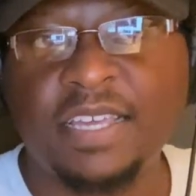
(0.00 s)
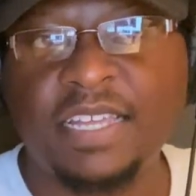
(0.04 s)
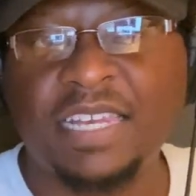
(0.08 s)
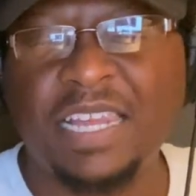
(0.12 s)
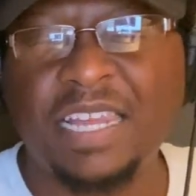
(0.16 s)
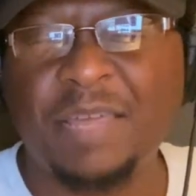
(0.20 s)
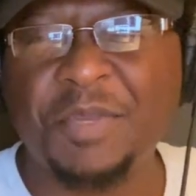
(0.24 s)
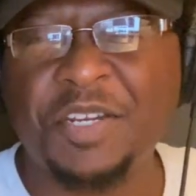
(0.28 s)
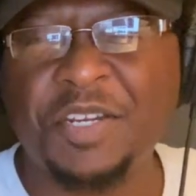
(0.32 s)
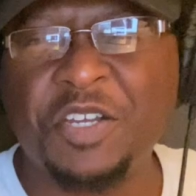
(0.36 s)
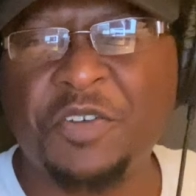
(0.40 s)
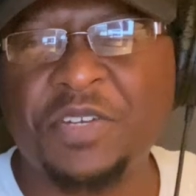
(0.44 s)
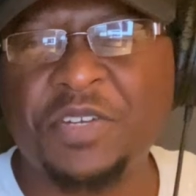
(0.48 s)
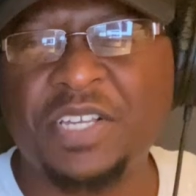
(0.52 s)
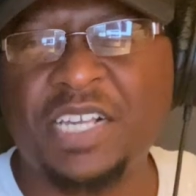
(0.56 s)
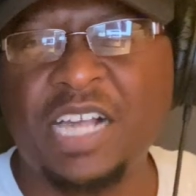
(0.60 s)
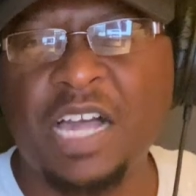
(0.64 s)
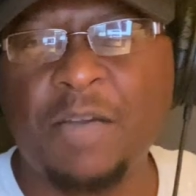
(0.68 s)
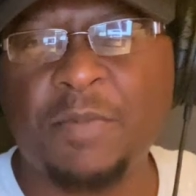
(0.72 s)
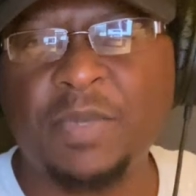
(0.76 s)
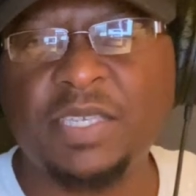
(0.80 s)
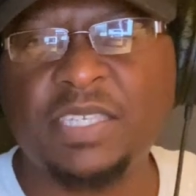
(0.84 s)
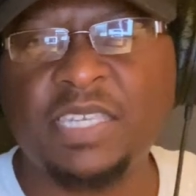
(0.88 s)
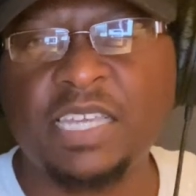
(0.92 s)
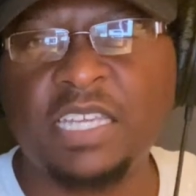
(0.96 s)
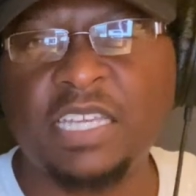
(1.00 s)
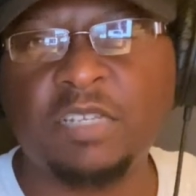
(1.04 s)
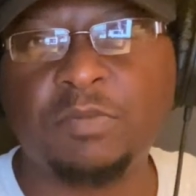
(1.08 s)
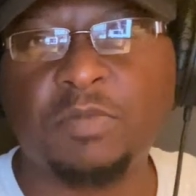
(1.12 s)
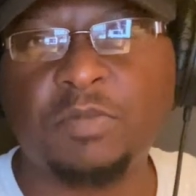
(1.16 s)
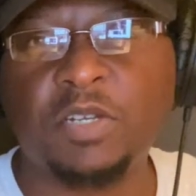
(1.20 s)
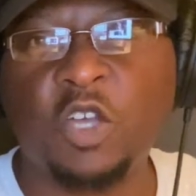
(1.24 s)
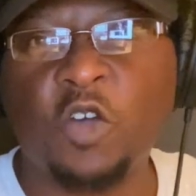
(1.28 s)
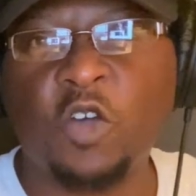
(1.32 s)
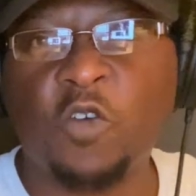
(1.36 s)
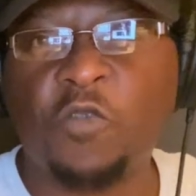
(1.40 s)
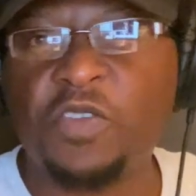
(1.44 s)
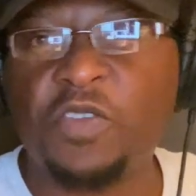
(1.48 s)
Let me know in the comment section
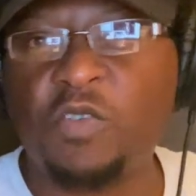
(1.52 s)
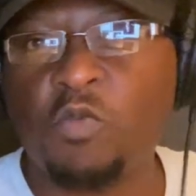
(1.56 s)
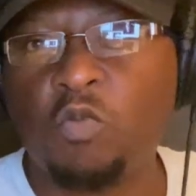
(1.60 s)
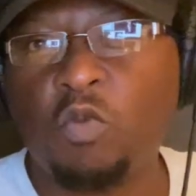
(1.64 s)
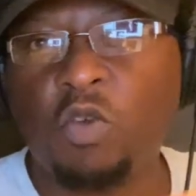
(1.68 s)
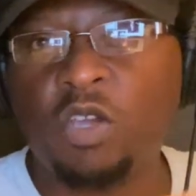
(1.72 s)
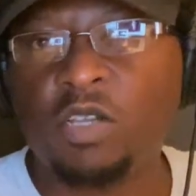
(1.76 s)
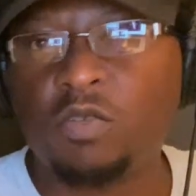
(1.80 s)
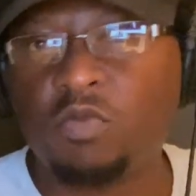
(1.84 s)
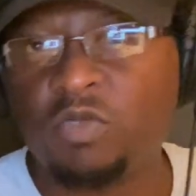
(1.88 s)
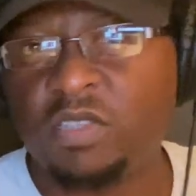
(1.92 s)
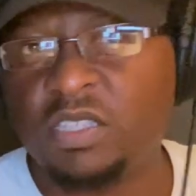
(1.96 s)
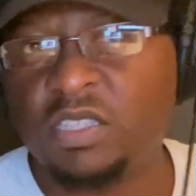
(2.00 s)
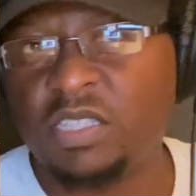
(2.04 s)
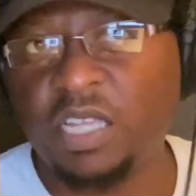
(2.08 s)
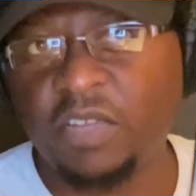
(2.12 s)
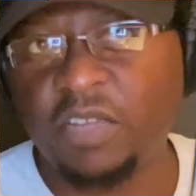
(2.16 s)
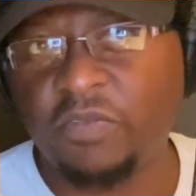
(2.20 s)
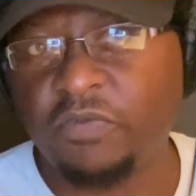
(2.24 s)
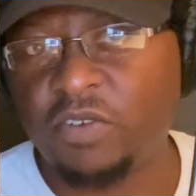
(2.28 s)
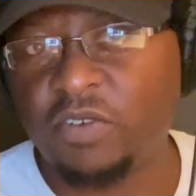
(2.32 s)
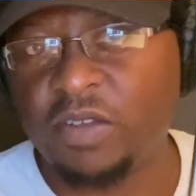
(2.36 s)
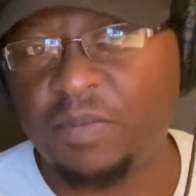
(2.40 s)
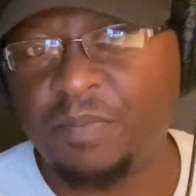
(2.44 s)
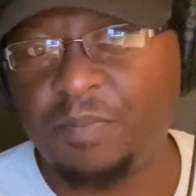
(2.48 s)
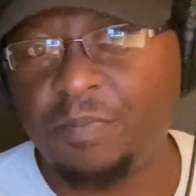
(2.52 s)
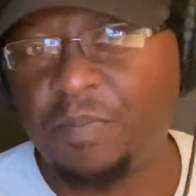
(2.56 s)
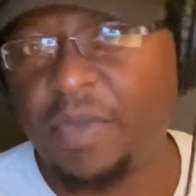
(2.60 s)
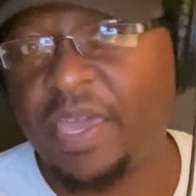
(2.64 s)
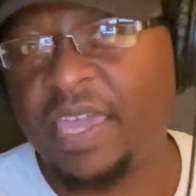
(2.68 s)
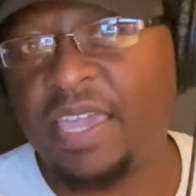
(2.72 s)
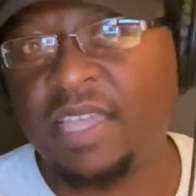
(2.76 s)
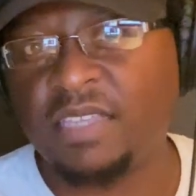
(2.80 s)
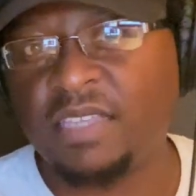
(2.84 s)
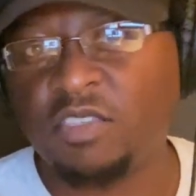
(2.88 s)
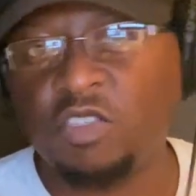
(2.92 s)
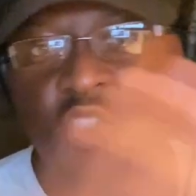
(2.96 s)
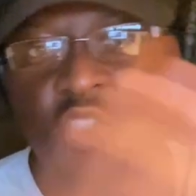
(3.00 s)
below if he worked with different
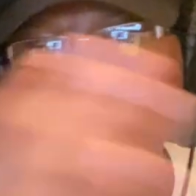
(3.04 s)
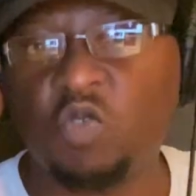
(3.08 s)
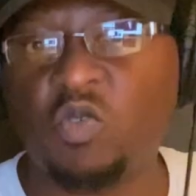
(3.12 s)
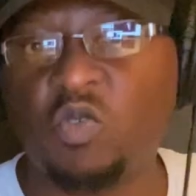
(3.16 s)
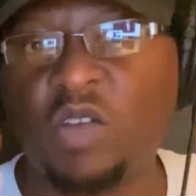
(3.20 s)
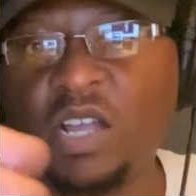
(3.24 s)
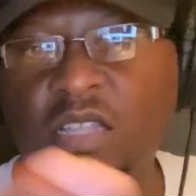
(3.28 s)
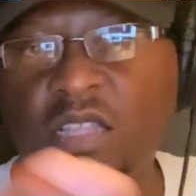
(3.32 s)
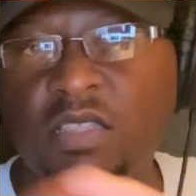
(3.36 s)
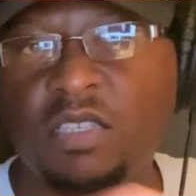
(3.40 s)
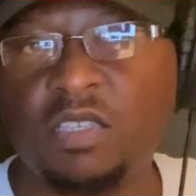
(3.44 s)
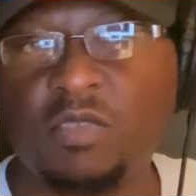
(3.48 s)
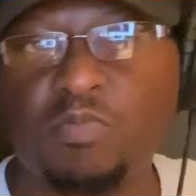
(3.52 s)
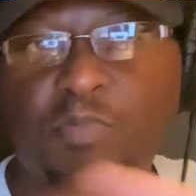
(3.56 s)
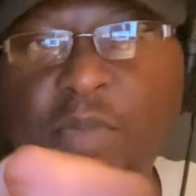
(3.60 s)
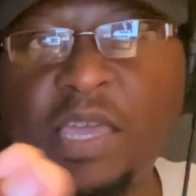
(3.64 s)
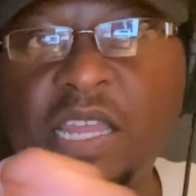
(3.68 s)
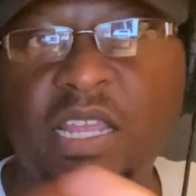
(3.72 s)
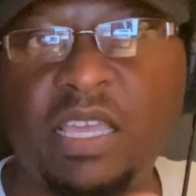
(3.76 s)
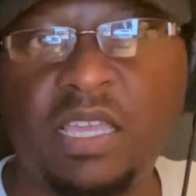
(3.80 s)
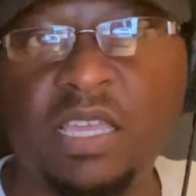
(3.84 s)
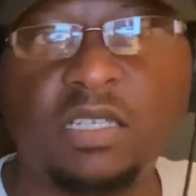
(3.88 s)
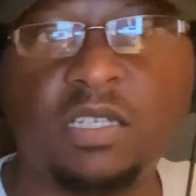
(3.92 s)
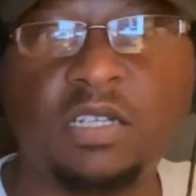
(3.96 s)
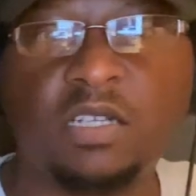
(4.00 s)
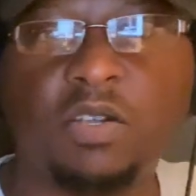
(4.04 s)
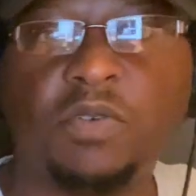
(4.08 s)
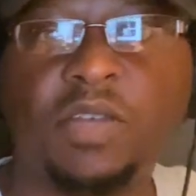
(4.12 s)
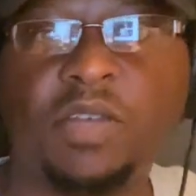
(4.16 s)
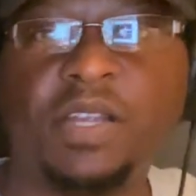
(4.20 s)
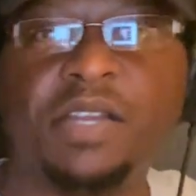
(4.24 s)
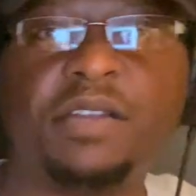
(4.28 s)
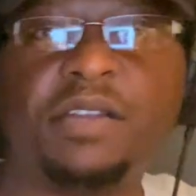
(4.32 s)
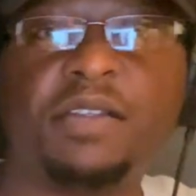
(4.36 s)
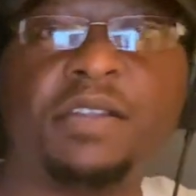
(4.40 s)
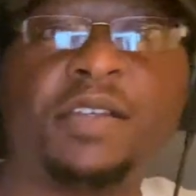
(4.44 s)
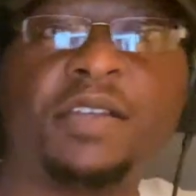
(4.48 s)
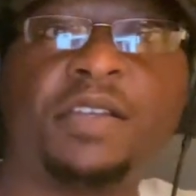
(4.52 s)
bands throughout the span of his career.